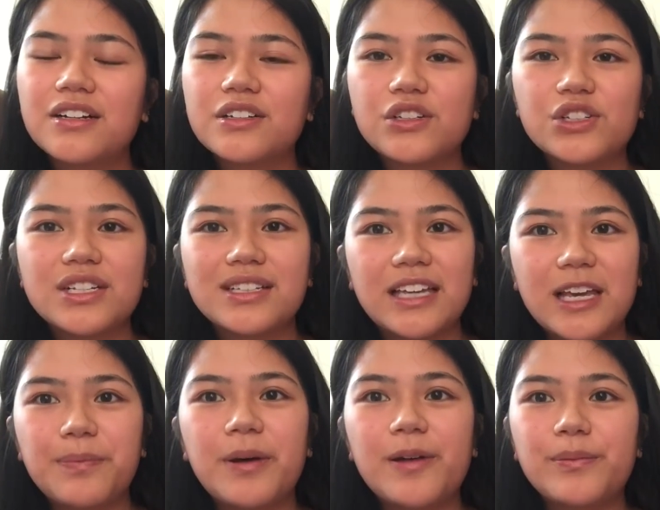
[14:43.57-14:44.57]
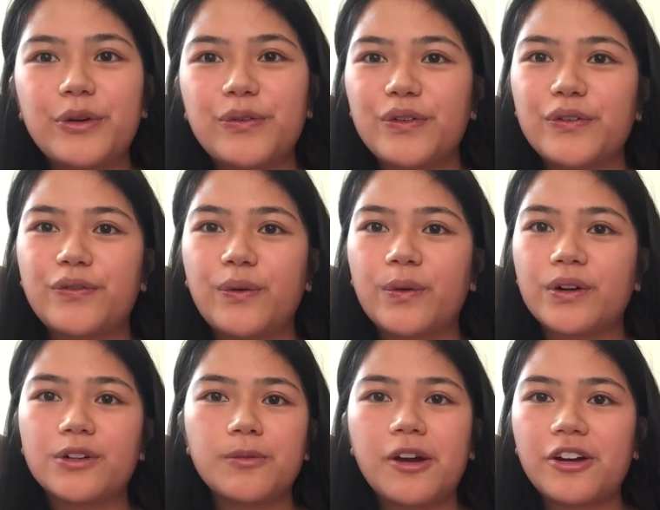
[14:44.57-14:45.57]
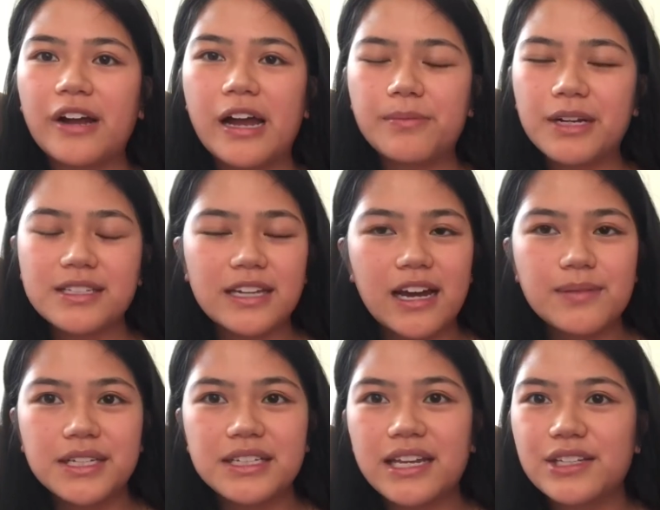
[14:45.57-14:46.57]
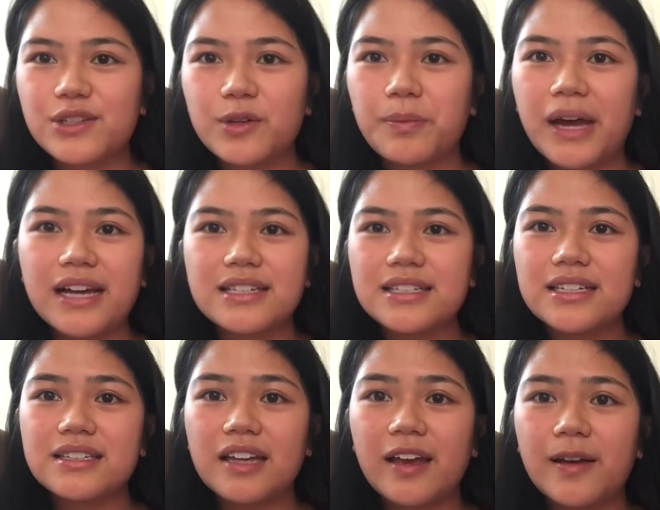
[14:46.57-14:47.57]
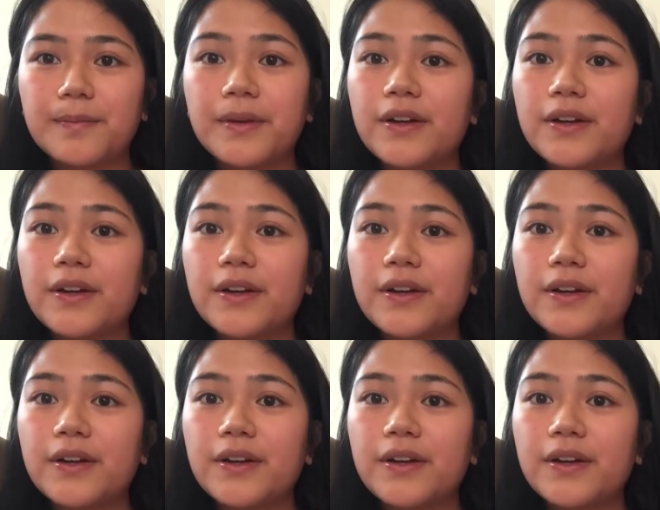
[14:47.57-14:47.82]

So just keep on moving forward, no matter how many times it takes you to pass the exam.